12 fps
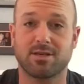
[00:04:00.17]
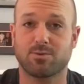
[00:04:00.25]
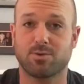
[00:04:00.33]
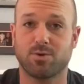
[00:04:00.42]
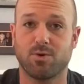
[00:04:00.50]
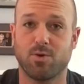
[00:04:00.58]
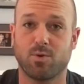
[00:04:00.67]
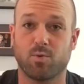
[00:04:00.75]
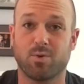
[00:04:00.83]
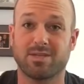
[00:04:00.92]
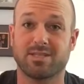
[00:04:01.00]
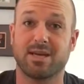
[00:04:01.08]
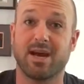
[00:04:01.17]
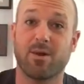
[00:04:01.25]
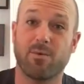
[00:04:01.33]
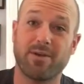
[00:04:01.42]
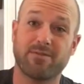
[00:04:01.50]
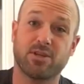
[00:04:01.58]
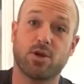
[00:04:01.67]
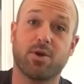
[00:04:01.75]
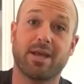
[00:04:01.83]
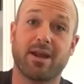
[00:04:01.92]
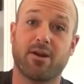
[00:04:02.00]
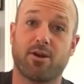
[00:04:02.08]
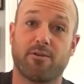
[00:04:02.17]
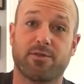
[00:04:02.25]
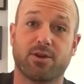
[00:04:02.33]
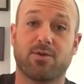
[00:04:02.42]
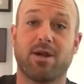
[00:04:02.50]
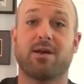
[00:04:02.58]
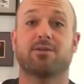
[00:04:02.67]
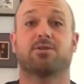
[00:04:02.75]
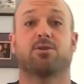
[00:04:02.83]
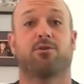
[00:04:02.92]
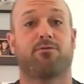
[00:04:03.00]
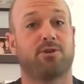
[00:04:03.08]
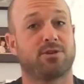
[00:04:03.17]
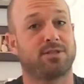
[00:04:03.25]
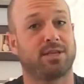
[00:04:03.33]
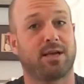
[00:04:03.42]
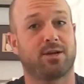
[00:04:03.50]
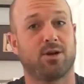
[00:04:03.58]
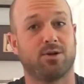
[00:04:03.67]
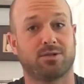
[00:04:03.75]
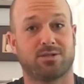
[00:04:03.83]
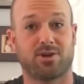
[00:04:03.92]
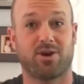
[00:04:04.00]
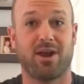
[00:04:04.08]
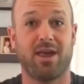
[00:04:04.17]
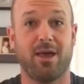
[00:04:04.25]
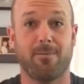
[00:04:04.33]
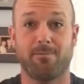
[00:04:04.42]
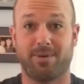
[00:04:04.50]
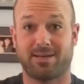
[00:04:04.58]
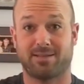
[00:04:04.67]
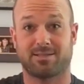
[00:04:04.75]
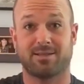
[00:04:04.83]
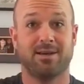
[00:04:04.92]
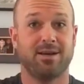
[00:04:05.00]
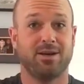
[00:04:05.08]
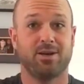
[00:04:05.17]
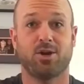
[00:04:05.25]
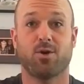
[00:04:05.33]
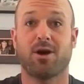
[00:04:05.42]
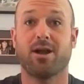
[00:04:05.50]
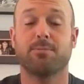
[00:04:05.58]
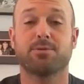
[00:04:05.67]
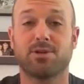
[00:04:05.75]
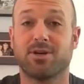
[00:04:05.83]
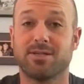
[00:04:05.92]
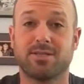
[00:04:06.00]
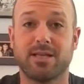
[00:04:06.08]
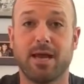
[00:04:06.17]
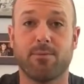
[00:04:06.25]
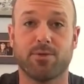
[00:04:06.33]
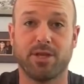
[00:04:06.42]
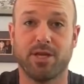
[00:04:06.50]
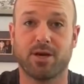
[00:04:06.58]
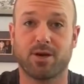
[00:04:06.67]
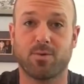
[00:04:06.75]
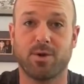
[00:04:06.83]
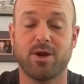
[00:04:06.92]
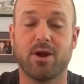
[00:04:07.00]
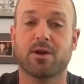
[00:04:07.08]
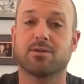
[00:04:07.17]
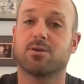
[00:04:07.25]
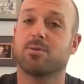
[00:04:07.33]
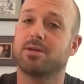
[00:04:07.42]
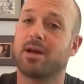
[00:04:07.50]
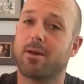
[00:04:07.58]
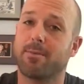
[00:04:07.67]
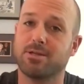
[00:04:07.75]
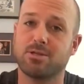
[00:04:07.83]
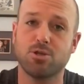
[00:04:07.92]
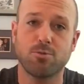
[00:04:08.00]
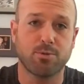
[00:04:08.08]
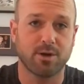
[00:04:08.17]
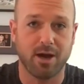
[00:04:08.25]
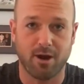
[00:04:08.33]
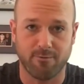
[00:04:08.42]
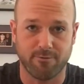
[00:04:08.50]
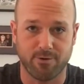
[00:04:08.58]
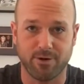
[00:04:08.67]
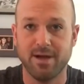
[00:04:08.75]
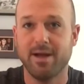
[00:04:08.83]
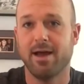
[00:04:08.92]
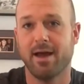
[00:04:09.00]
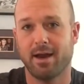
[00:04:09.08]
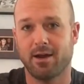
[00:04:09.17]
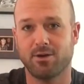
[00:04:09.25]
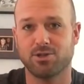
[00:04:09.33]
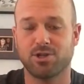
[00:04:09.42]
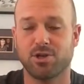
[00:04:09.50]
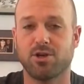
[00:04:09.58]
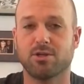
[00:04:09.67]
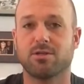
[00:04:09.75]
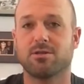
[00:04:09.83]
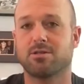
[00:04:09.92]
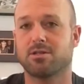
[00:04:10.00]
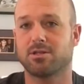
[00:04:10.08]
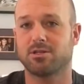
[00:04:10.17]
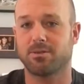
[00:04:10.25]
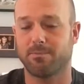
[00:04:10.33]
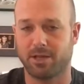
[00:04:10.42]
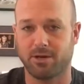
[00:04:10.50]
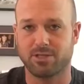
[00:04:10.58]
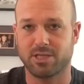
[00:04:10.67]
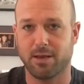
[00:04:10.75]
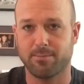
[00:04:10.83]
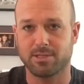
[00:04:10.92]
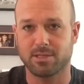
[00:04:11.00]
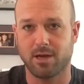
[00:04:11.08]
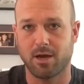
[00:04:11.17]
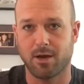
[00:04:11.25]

because we're doing it with one side and we have to go get it off the ground. So the first thing that goes is our hip, because our hips are unstable the younger we are. So we got to be super careful, and I'll show you just some little tips